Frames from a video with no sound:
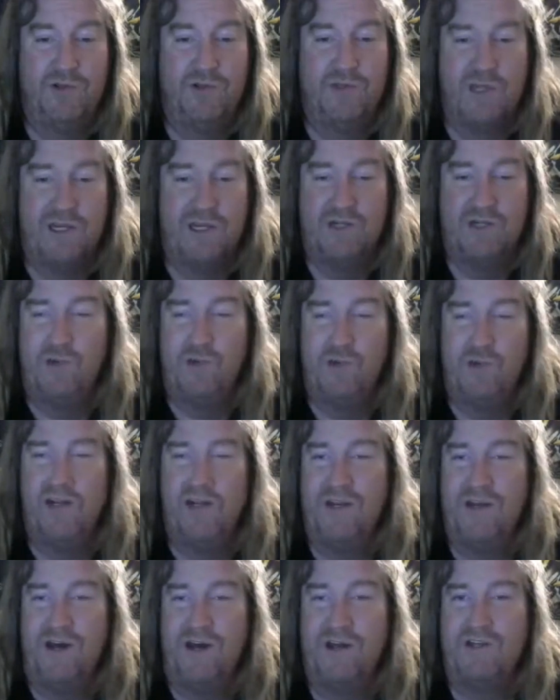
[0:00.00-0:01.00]
we
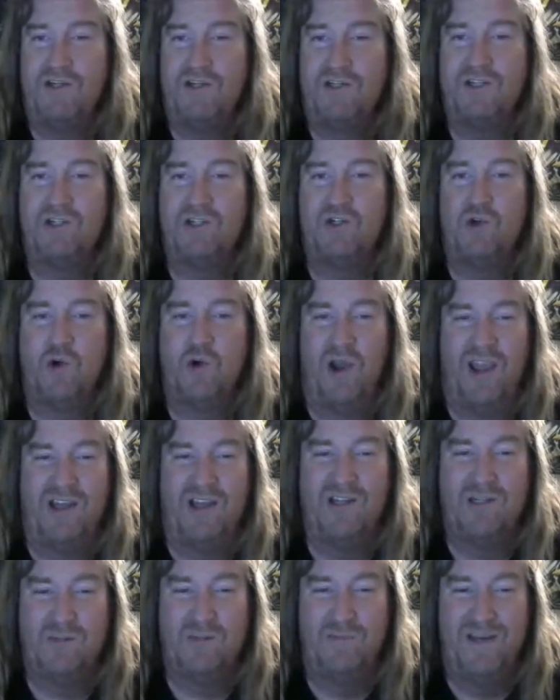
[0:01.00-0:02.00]
cannot just
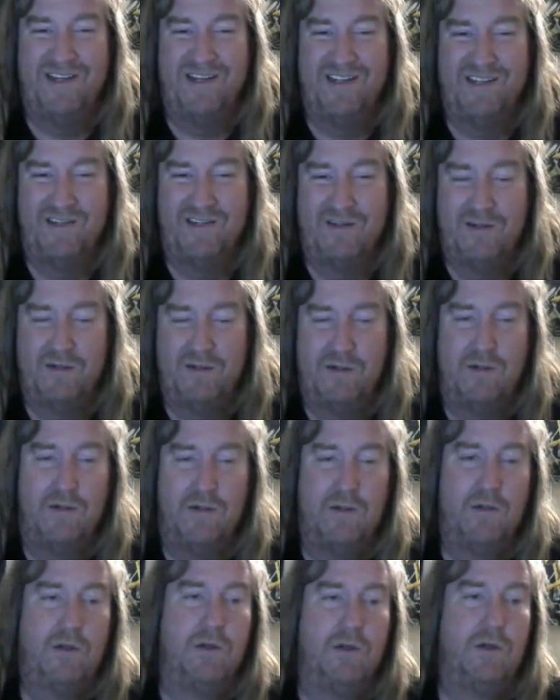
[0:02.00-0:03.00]
transmit.
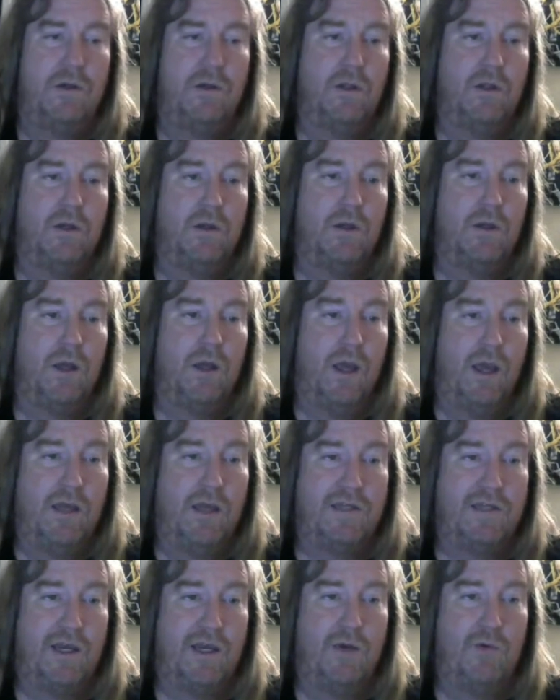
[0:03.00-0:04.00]
It's like
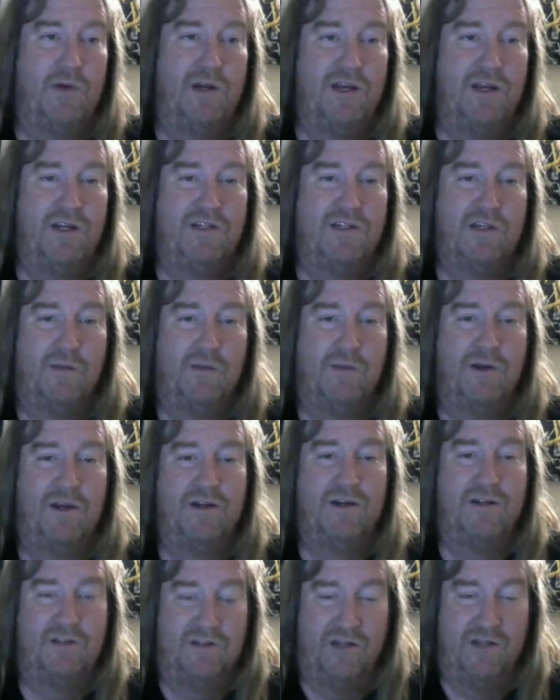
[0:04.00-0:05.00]
we need somebody
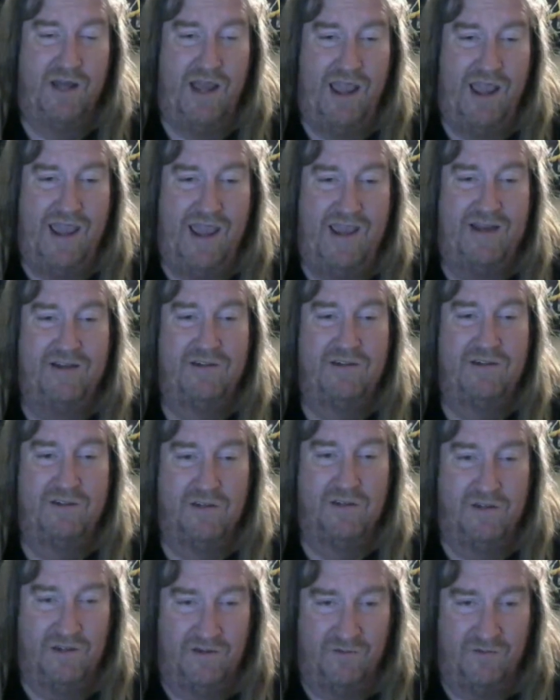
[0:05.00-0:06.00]
to hand
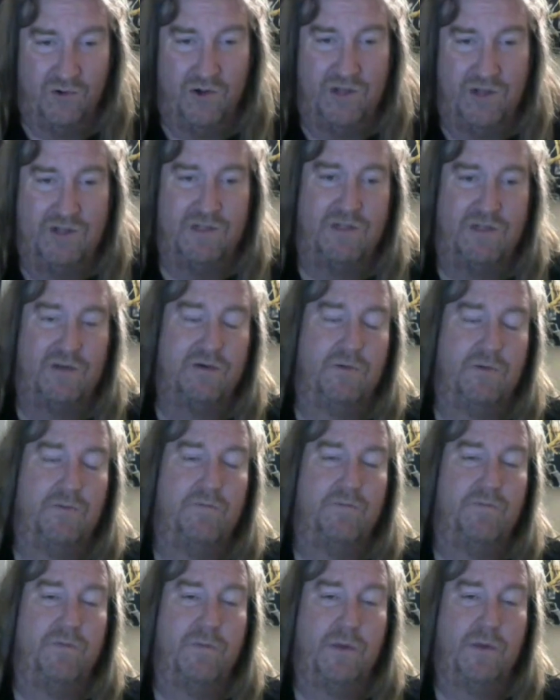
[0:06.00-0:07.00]
deliver it.
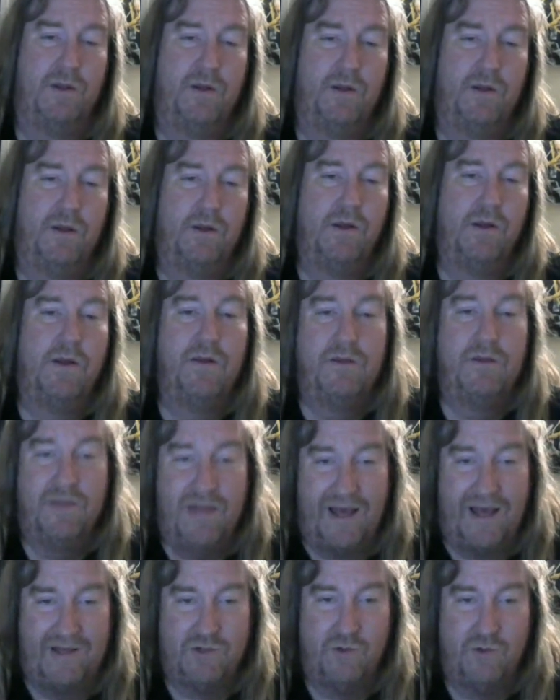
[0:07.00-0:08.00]
That's
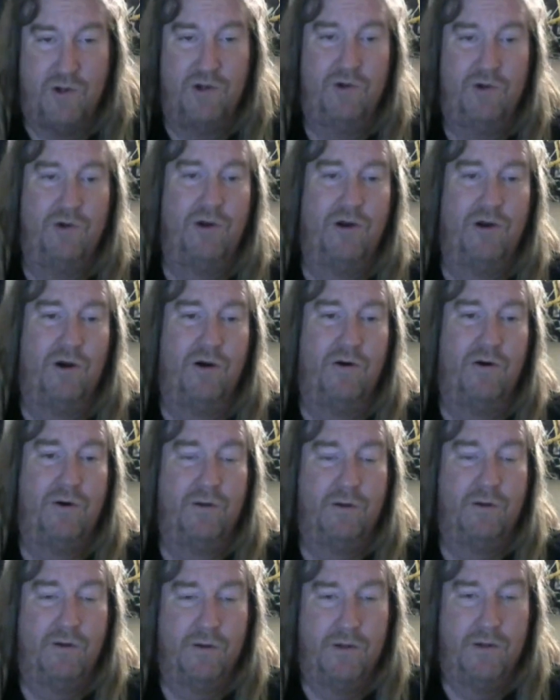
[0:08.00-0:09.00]
why you're here.
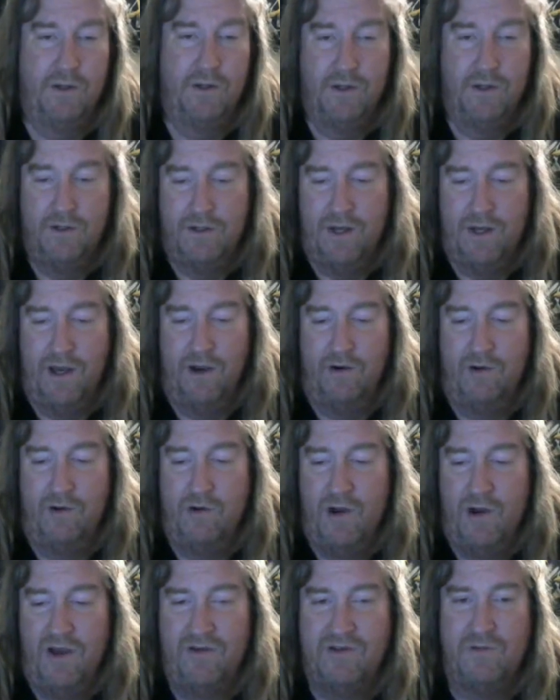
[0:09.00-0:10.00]
Now, you have
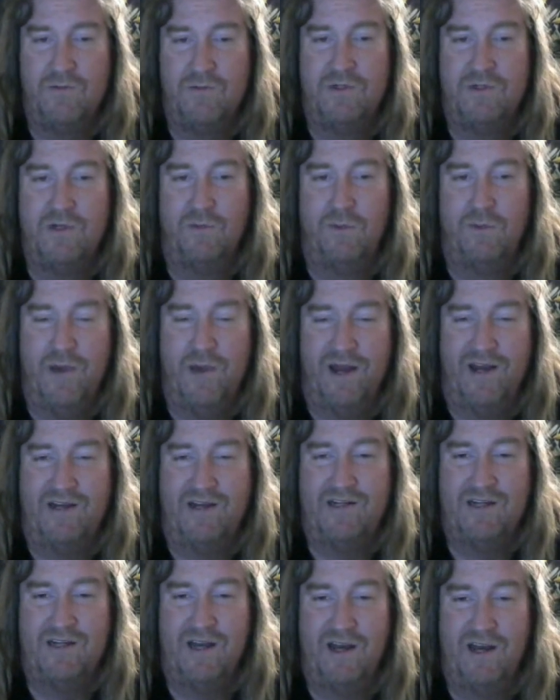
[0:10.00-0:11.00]
some diplomatic
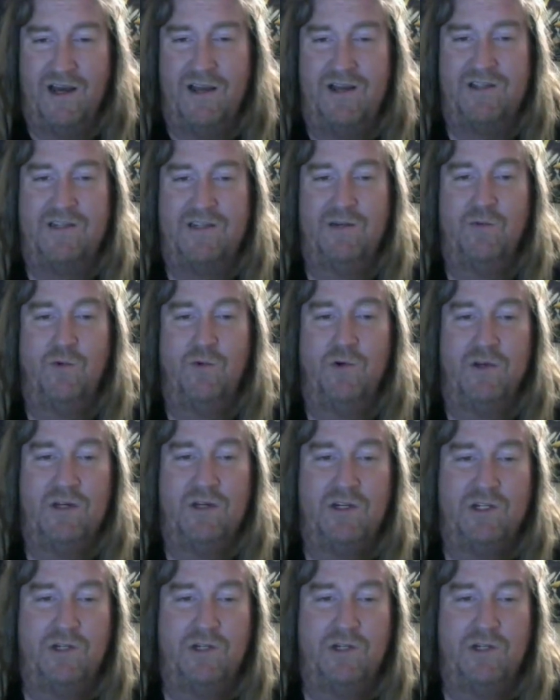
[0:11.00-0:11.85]
ties that will get you